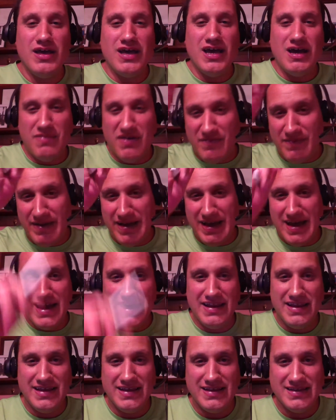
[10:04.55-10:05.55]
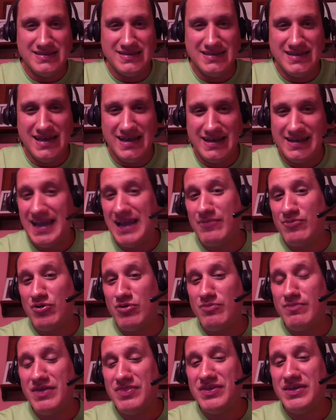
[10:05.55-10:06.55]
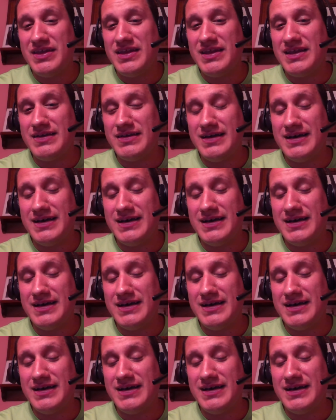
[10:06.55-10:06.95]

Above My Head is the Gabriel Method.